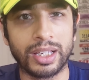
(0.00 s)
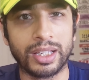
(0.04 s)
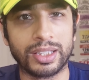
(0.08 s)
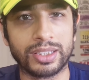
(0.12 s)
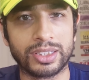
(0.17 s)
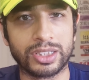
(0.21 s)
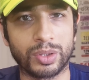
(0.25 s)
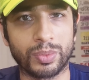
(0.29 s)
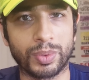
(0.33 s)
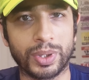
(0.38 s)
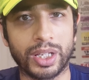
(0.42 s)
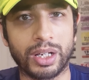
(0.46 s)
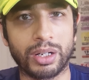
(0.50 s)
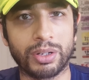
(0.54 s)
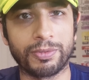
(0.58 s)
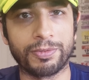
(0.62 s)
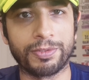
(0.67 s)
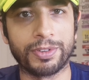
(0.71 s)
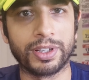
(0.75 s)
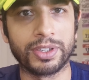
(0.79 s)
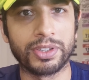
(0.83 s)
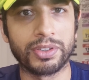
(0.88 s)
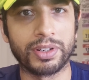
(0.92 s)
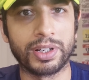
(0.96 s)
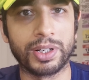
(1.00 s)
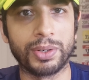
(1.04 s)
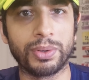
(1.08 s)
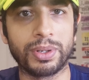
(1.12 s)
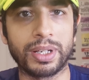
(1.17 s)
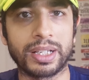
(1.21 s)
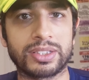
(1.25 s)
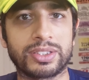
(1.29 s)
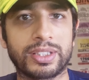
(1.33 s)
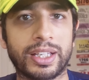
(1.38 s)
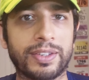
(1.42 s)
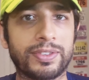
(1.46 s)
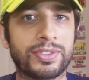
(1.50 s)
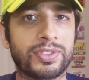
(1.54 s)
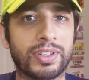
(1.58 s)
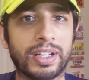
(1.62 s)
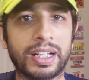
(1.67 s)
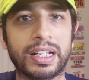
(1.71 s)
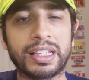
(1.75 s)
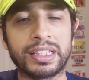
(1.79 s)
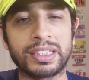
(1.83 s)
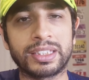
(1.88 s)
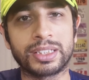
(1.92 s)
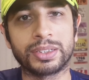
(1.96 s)
So, without further ado, let's dive straight
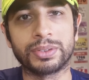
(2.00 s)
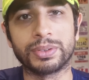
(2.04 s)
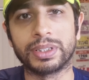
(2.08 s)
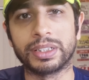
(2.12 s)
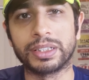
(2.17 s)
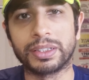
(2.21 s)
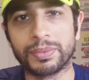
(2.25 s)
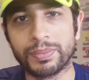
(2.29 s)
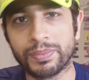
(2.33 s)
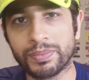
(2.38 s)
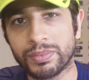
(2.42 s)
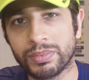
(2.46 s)
into it.